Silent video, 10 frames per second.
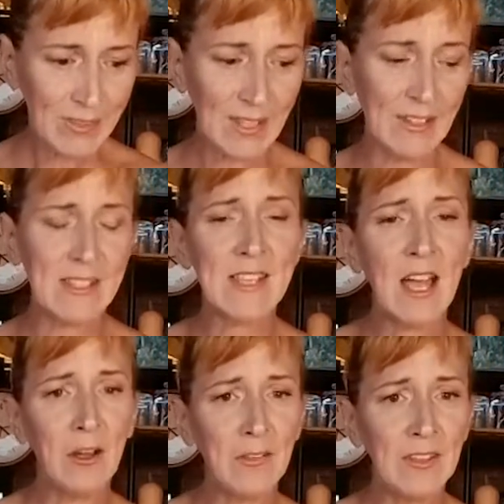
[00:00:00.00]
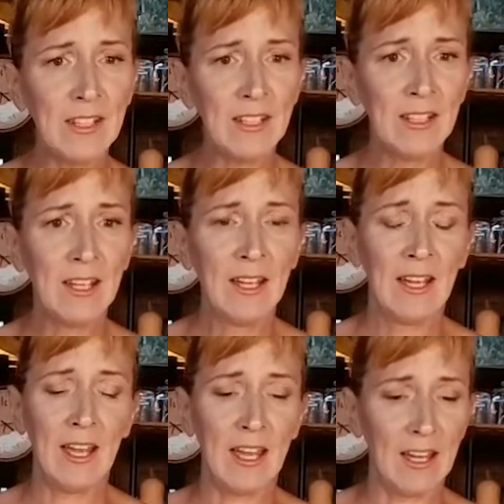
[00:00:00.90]
that's healthy
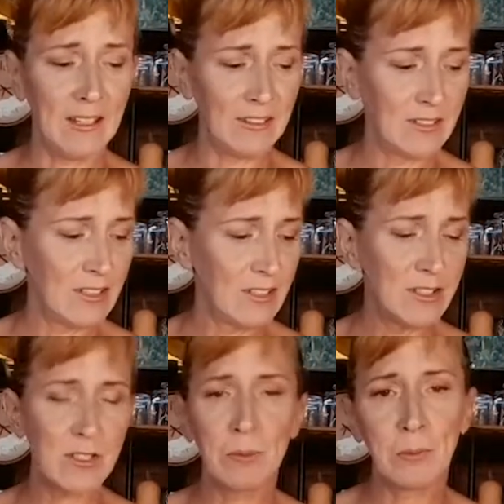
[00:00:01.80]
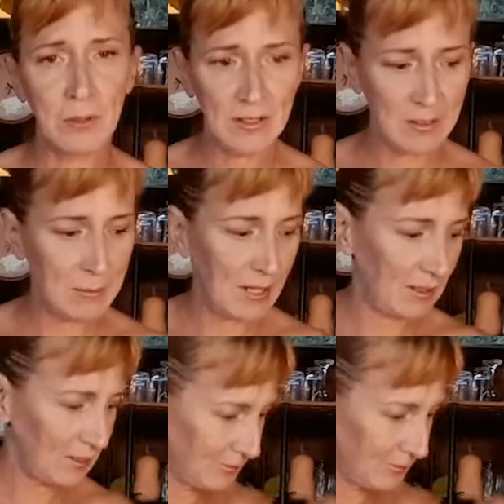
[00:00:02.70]
and super easy to make.